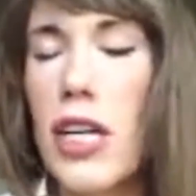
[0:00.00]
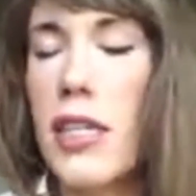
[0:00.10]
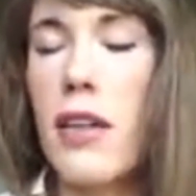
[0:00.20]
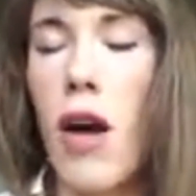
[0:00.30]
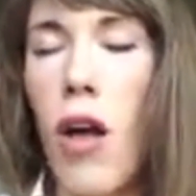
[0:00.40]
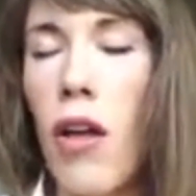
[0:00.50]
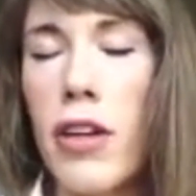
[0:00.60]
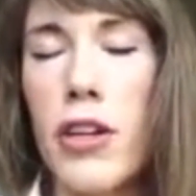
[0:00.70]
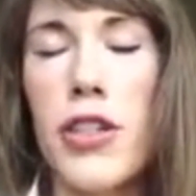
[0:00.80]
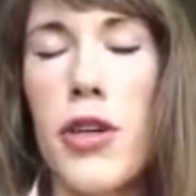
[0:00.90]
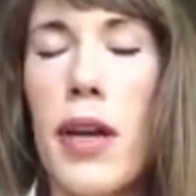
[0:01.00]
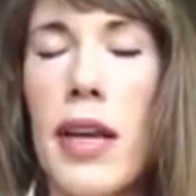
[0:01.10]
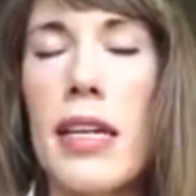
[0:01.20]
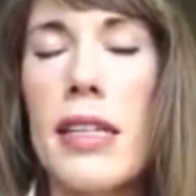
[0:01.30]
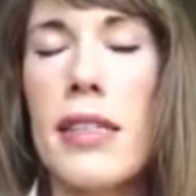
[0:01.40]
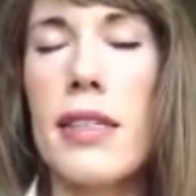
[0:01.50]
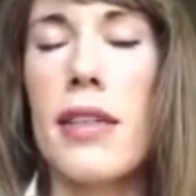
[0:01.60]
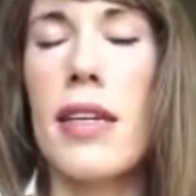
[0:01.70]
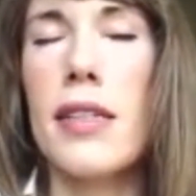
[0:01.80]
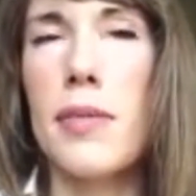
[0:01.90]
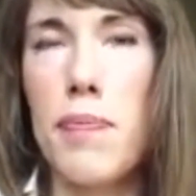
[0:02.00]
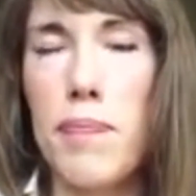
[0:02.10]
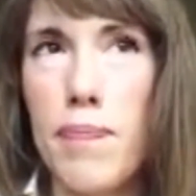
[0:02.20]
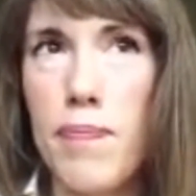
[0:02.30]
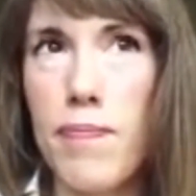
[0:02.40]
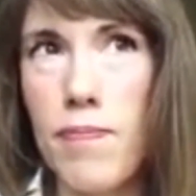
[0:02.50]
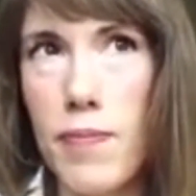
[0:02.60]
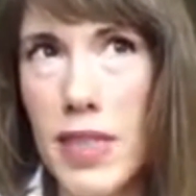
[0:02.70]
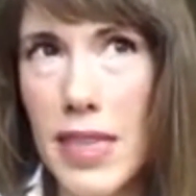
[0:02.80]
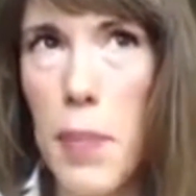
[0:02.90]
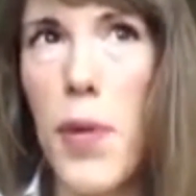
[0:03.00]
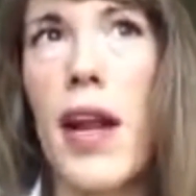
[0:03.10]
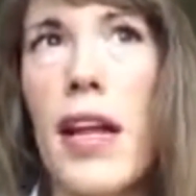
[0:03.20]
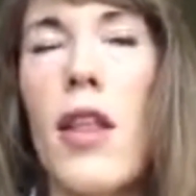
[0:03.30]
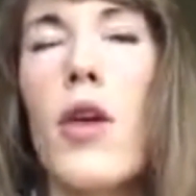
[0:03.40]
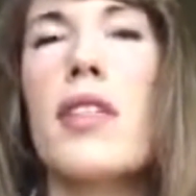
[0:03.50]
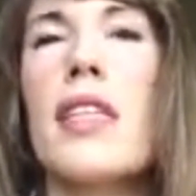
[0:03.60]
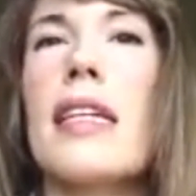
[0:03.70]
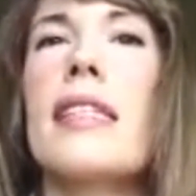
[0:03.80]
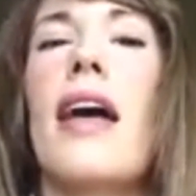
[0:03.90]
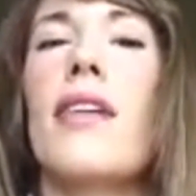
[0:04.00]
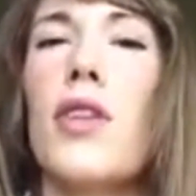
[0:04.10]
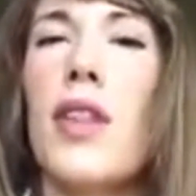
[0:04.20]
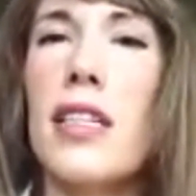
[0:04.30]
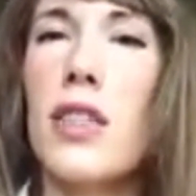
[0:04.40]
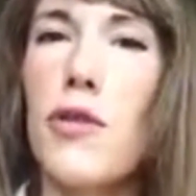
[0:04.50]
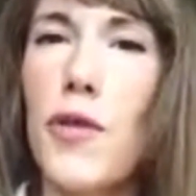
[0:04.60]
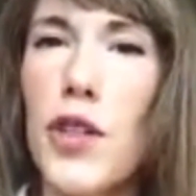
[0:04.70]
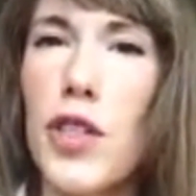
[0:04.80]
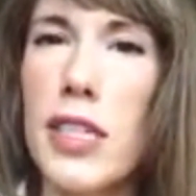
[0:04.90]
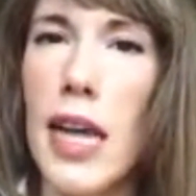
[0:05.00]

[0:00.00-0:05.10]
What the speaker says: all you're doing is separating those things out. So that's the first step.